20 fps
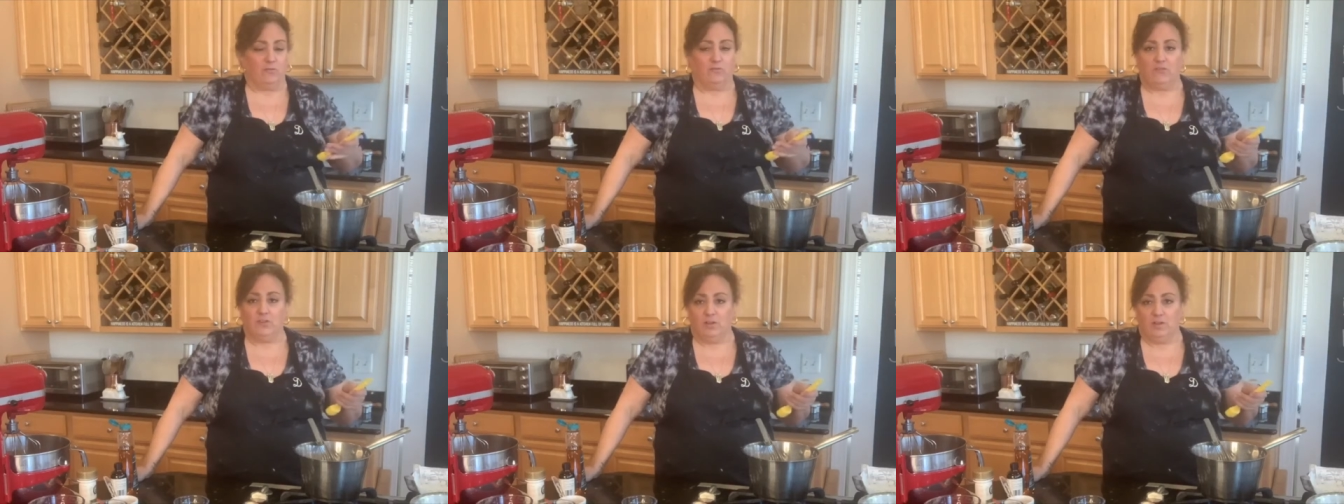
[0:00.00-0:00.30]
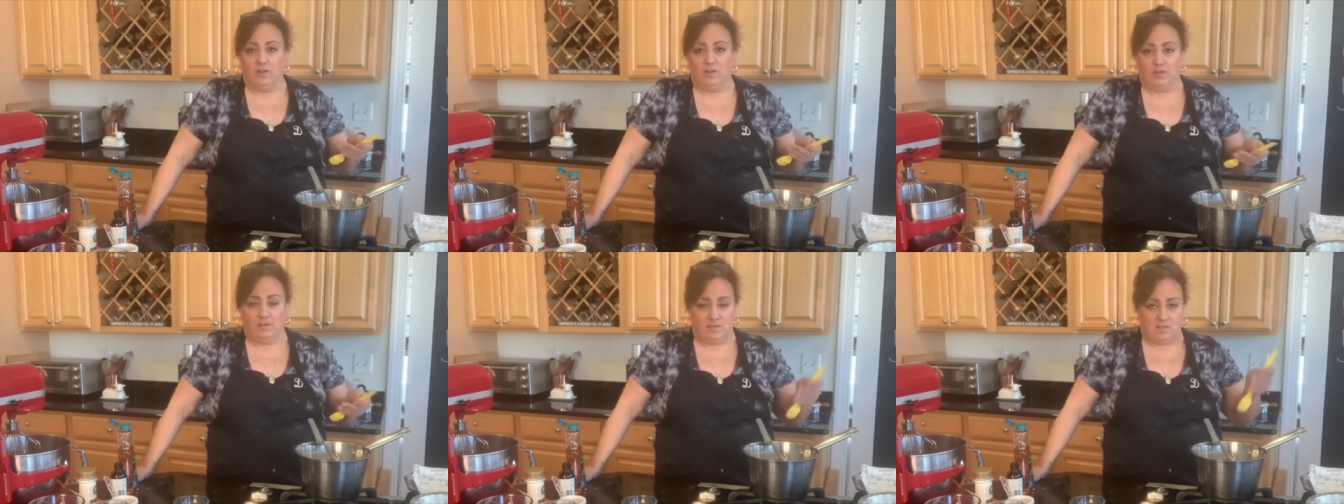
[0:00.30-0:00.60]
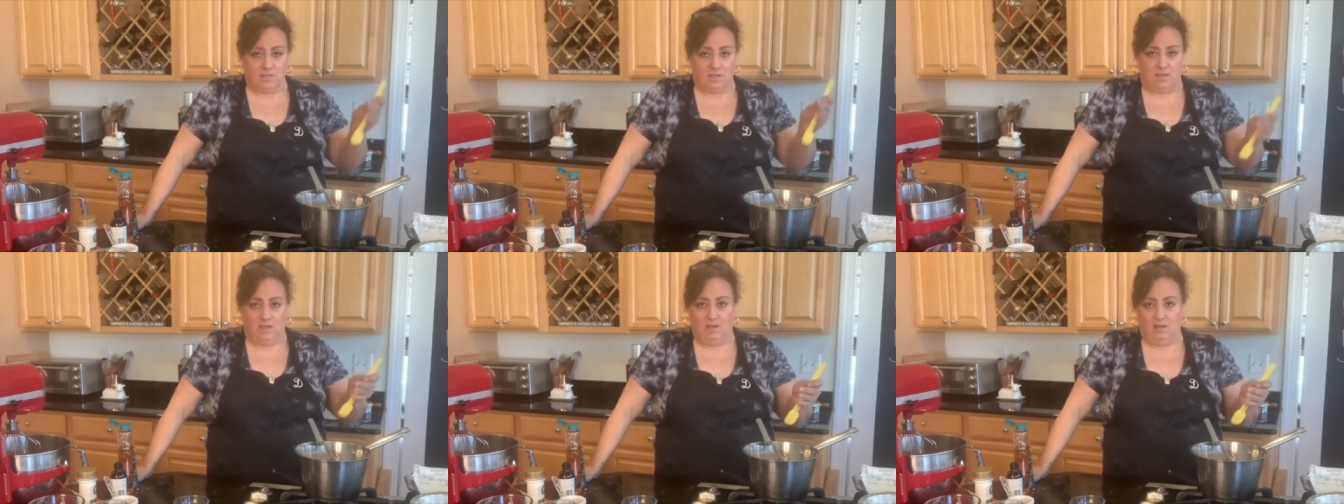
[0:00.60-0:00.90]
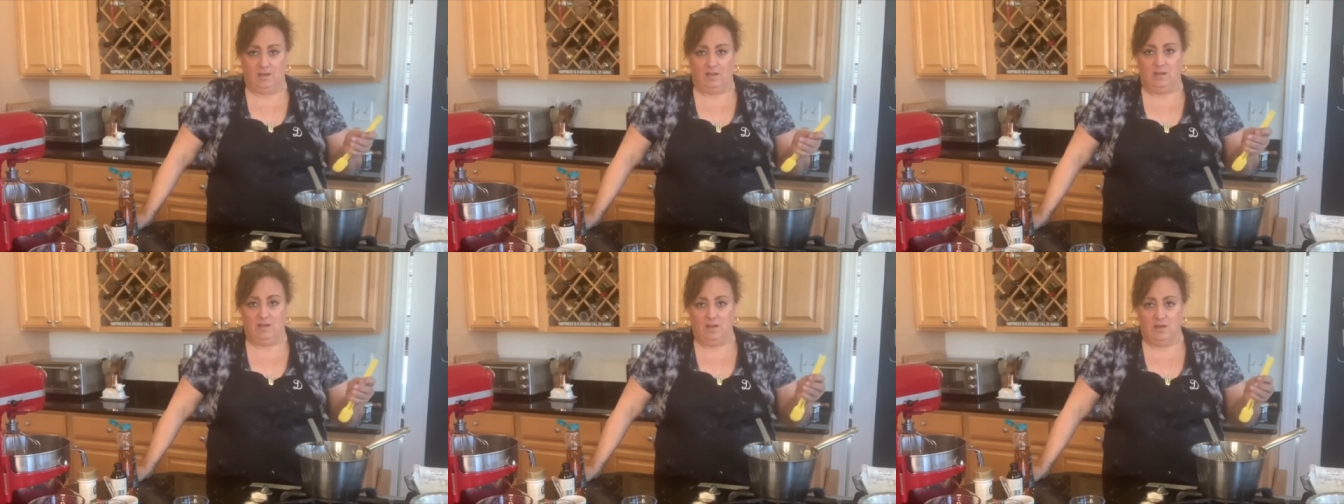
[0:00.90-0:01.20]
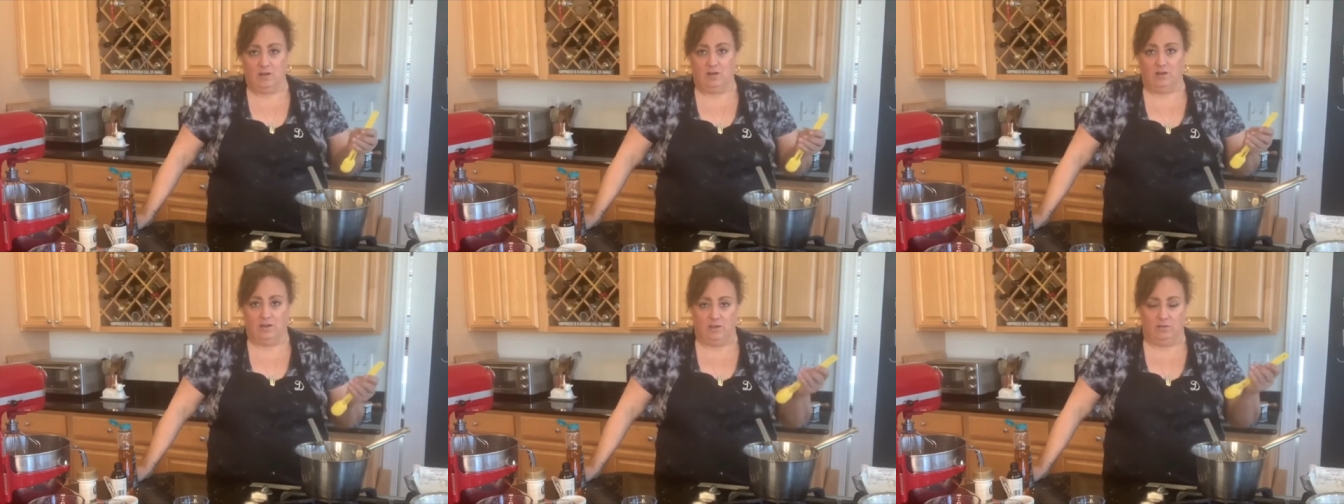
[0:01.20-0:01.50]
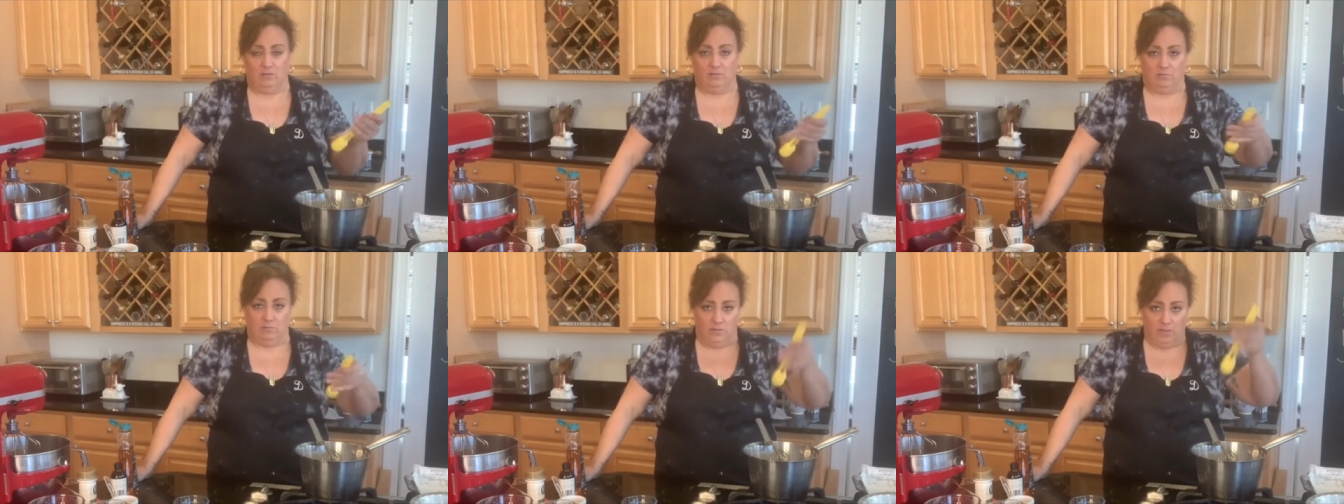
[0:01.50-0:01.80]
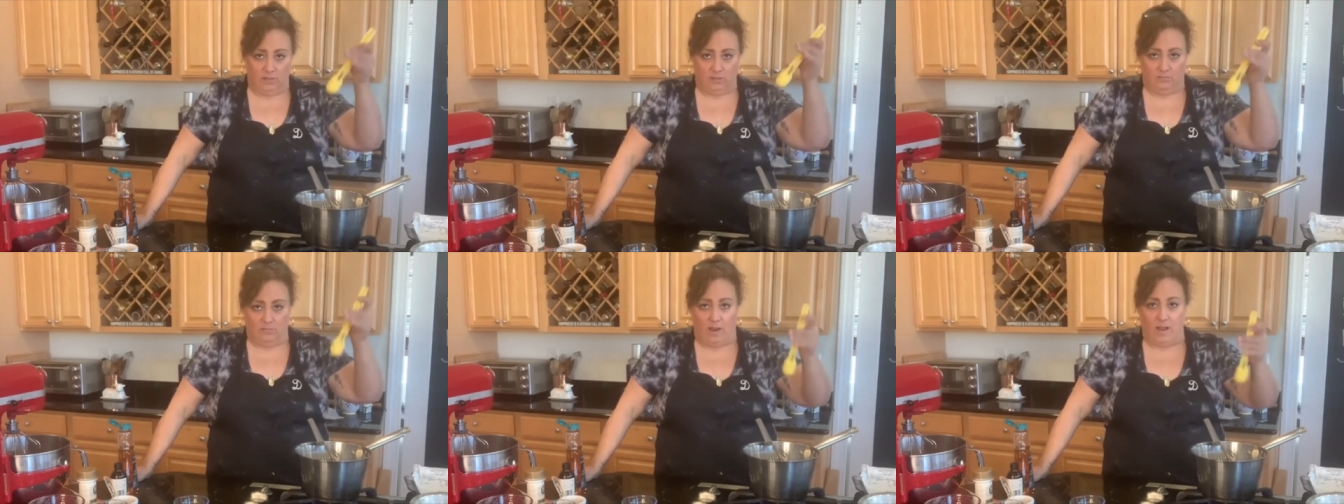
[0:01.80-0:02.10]
if you stick it in here,
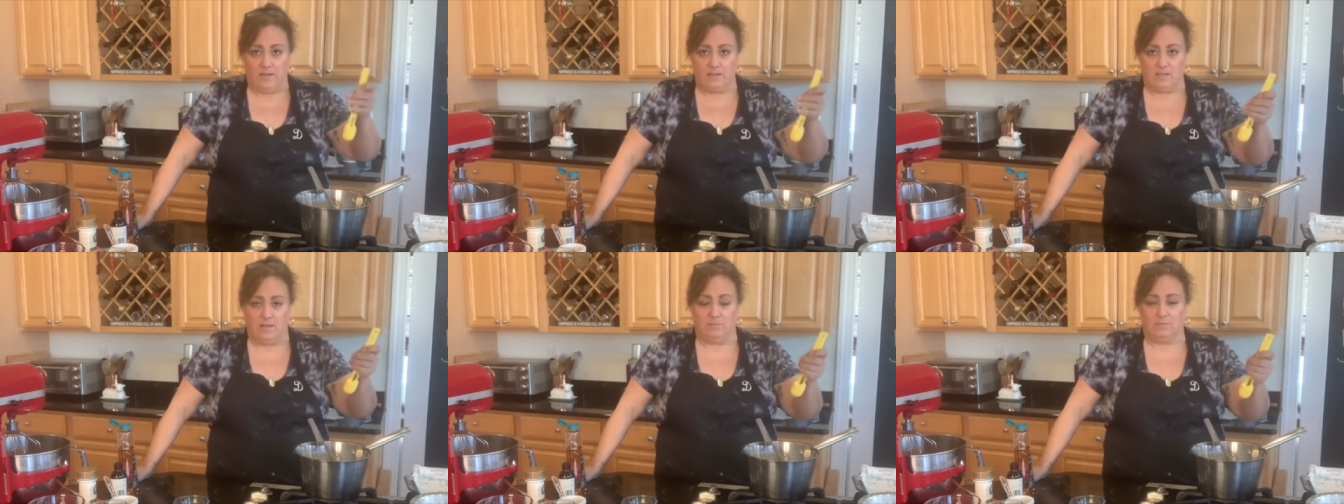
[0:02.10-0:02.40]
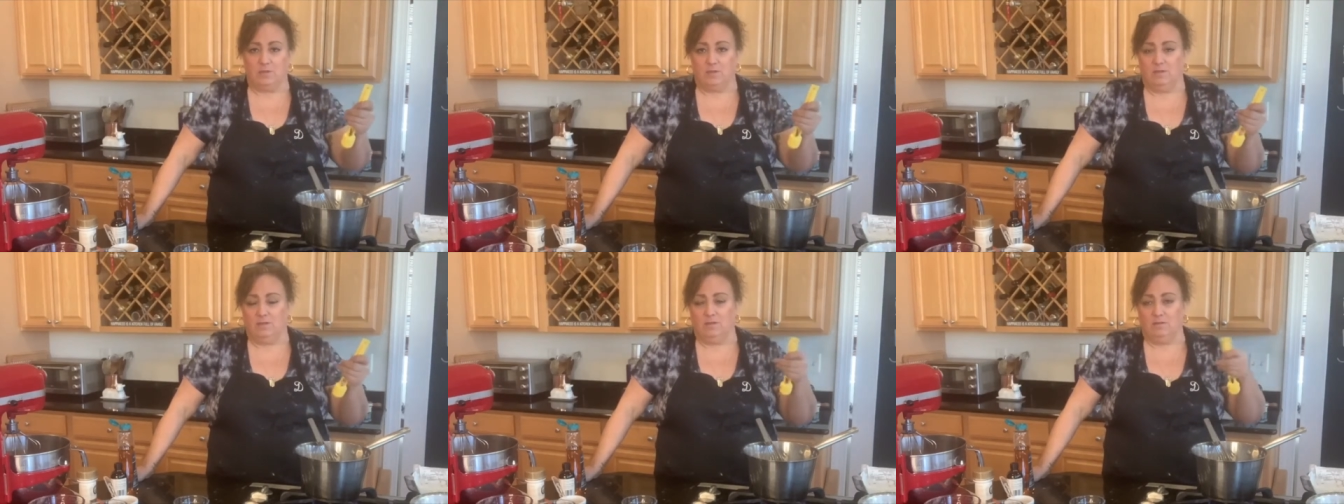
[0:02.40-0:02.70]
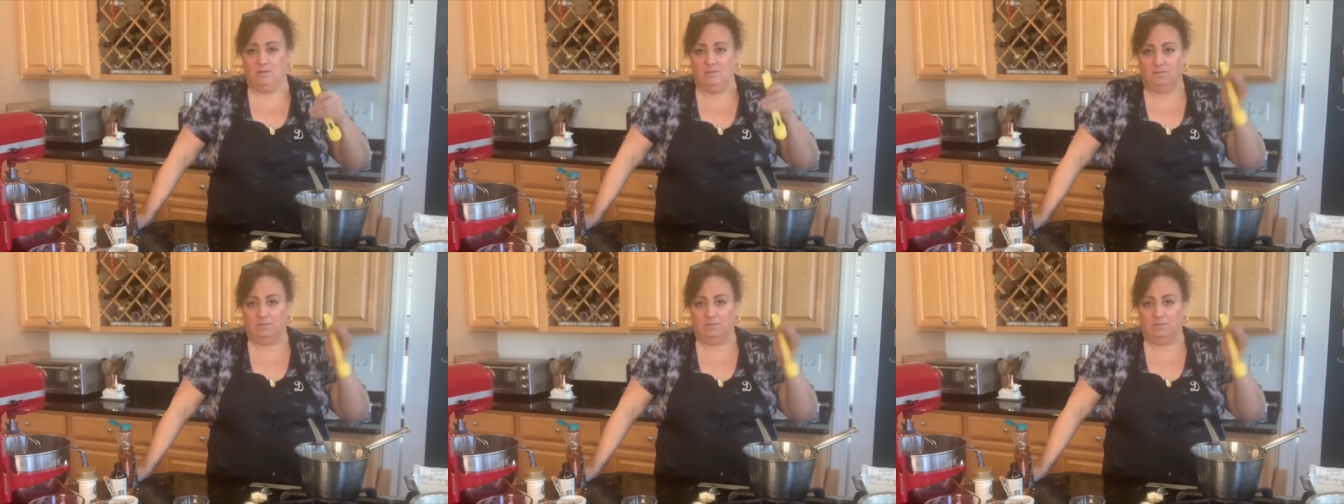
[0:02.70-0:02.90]
it'll rise up to the